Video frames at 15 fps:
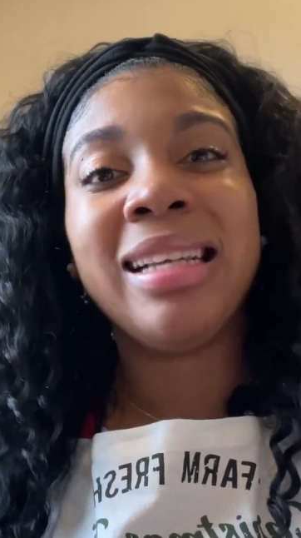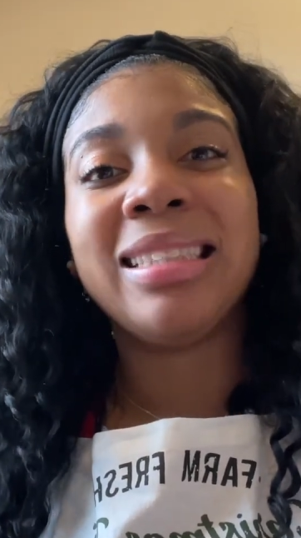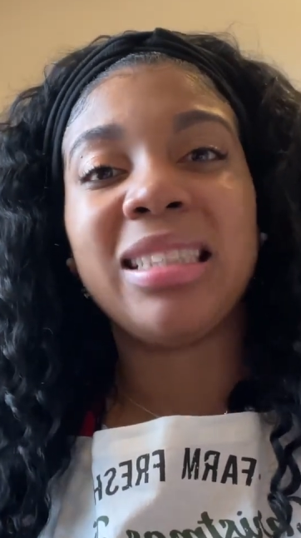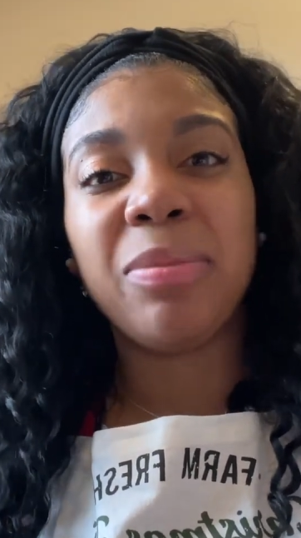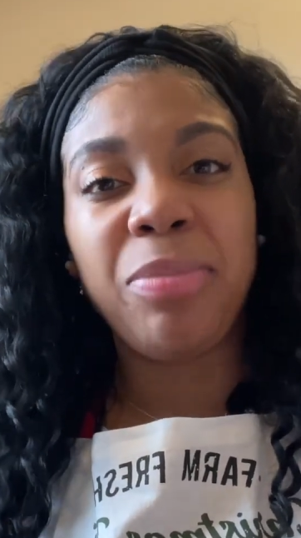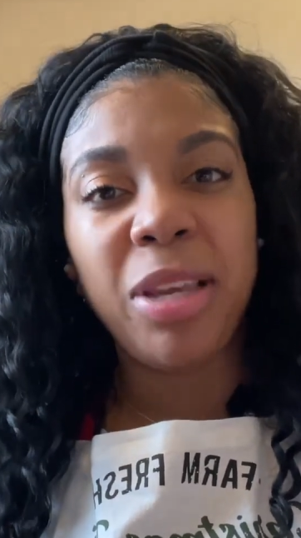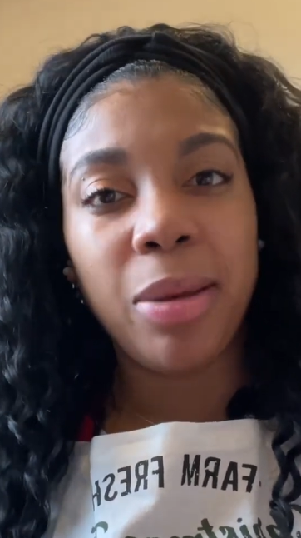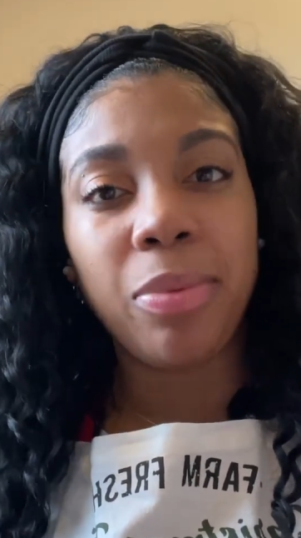
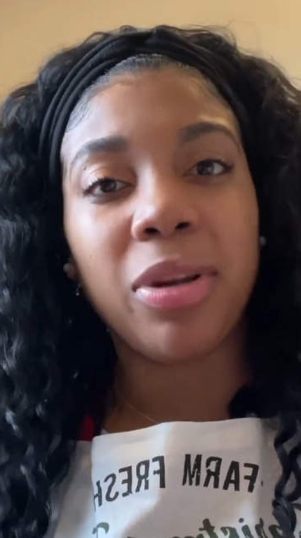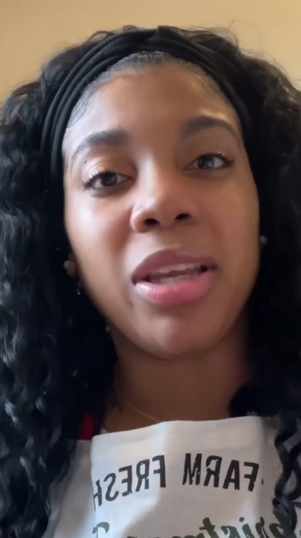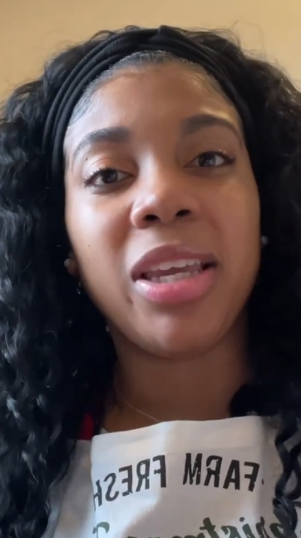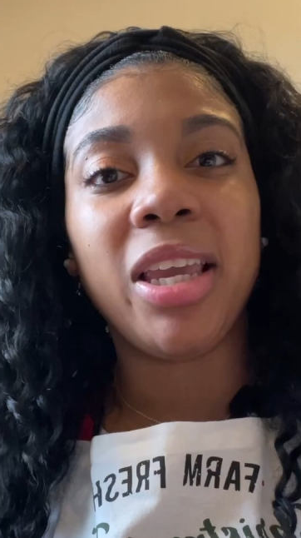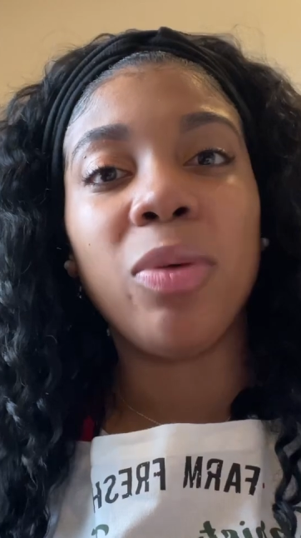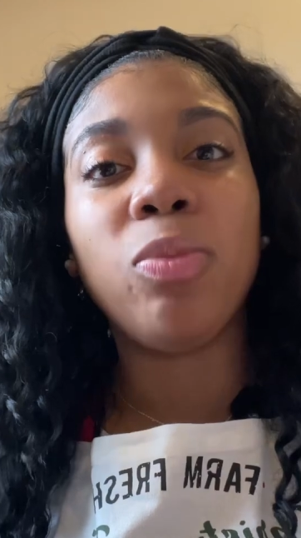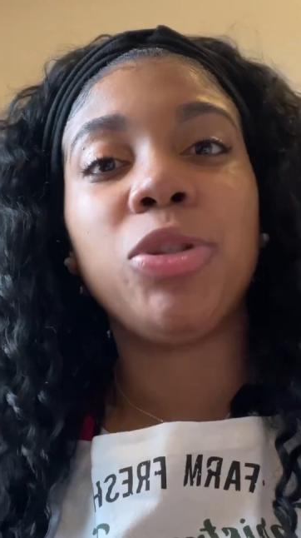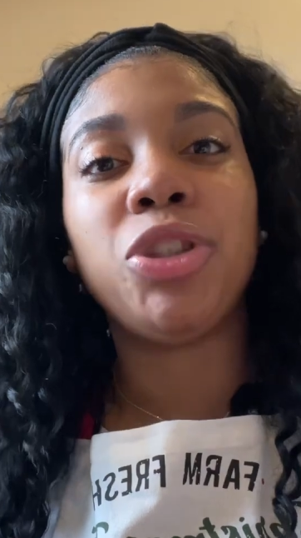to be able to
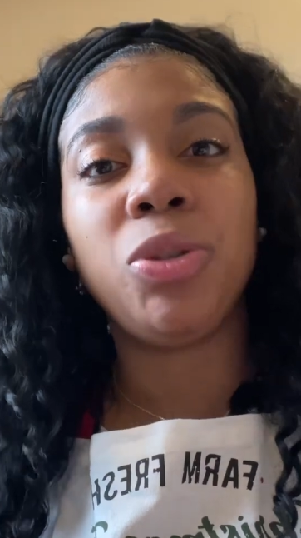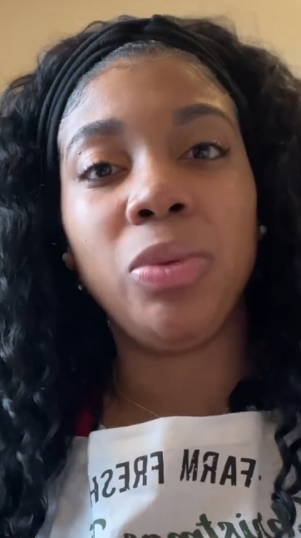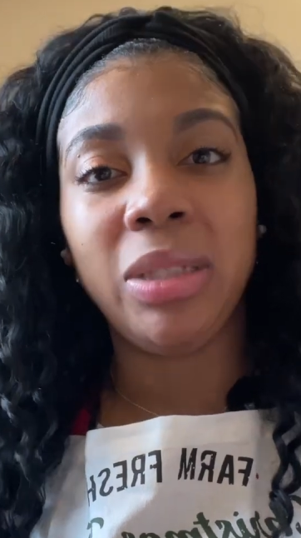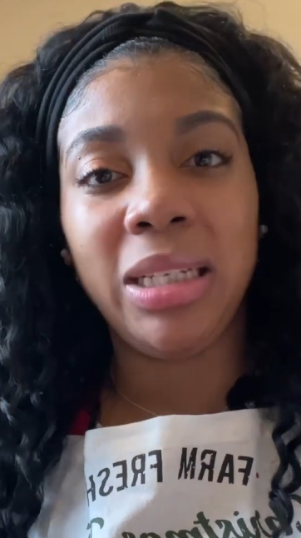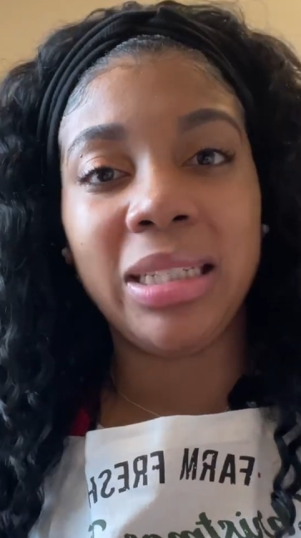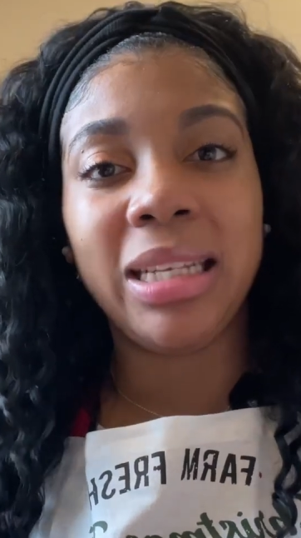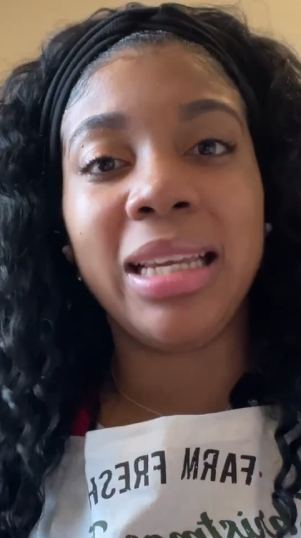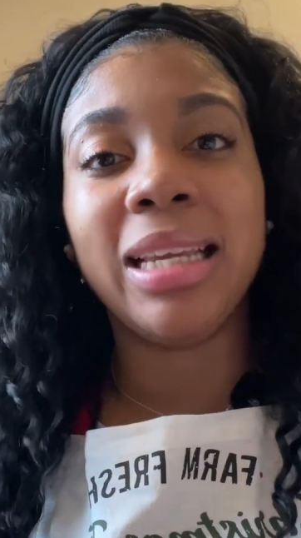get what you
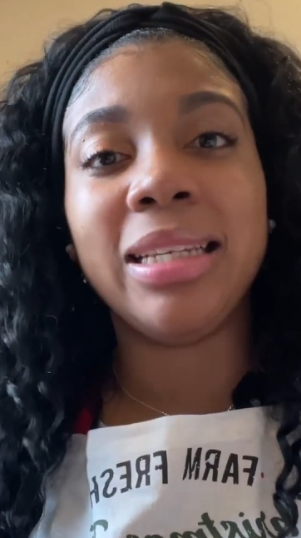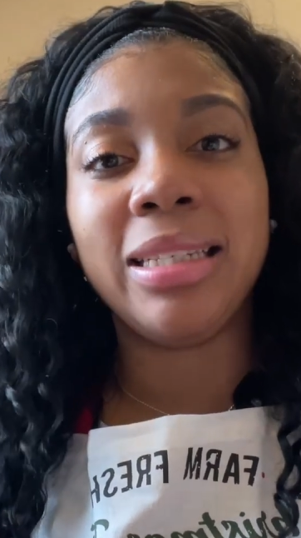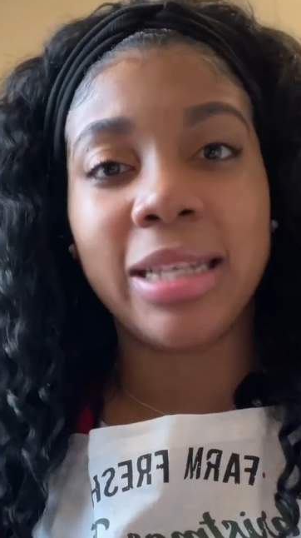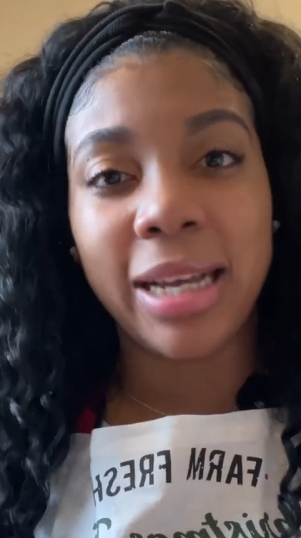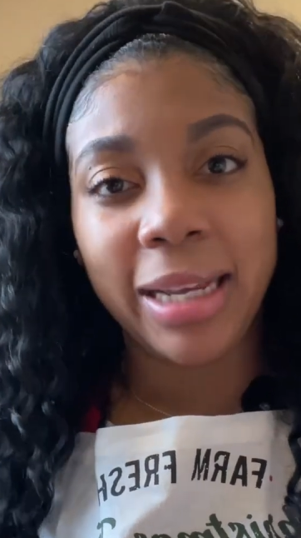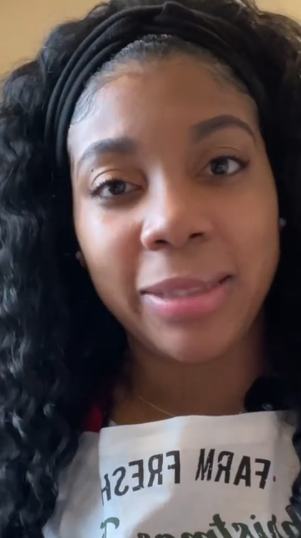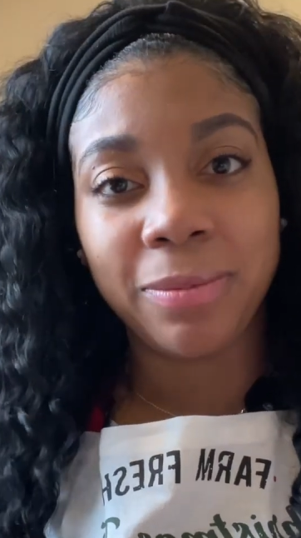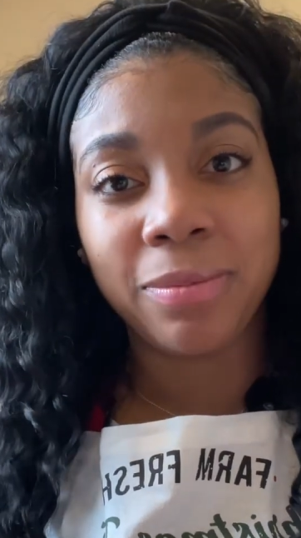need to get
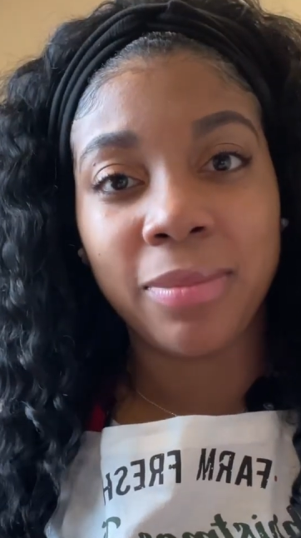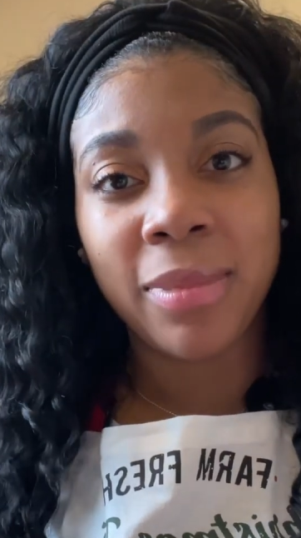done.